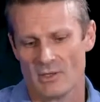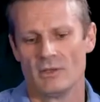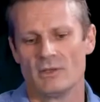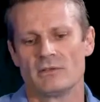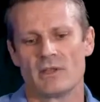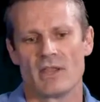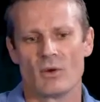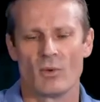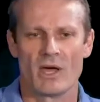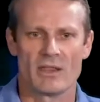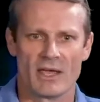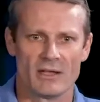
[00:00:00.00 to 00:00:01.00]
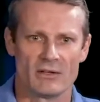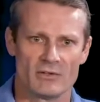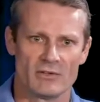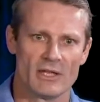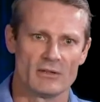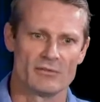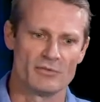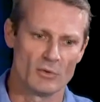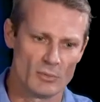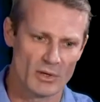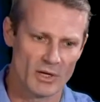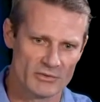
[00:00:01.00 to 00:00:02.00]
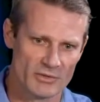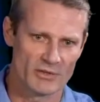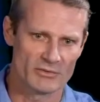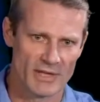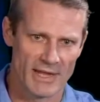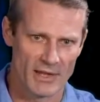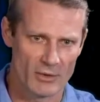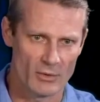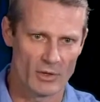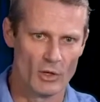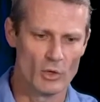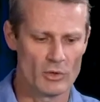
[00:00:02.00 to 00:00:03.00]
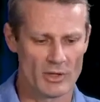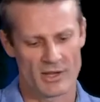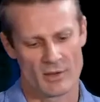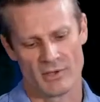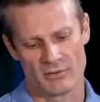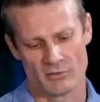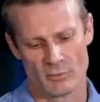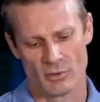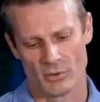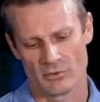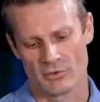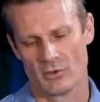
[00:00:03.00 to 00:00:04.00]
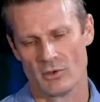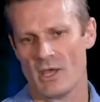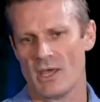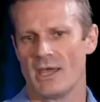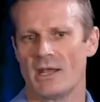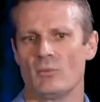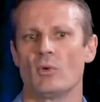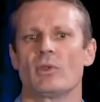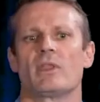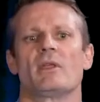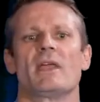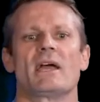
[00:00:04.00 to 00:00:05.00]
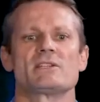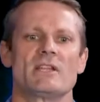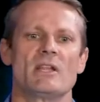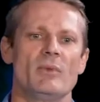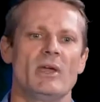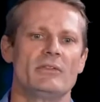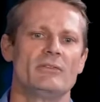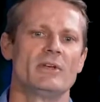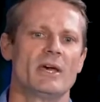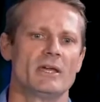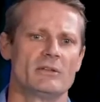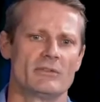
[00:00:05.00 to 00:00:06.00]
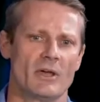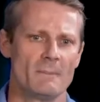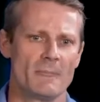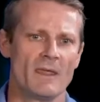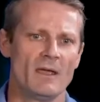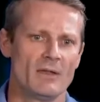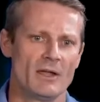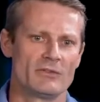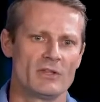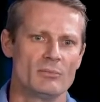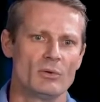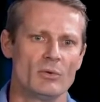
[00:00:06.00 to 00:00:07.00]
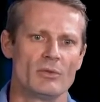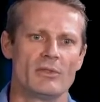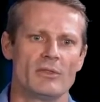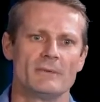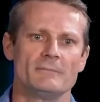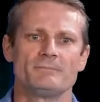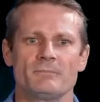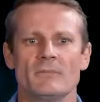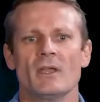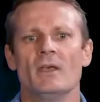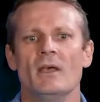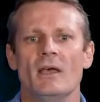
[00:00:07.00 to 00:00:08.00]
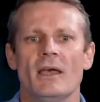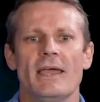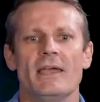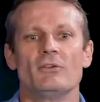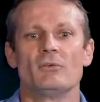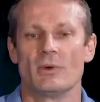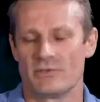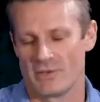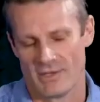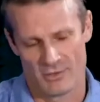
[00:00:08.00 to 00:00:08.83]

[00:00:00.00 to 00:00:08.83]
So that way they understand the full process and who they are meant to report to and what the action they're meant to take. So that's the important thing. And once again,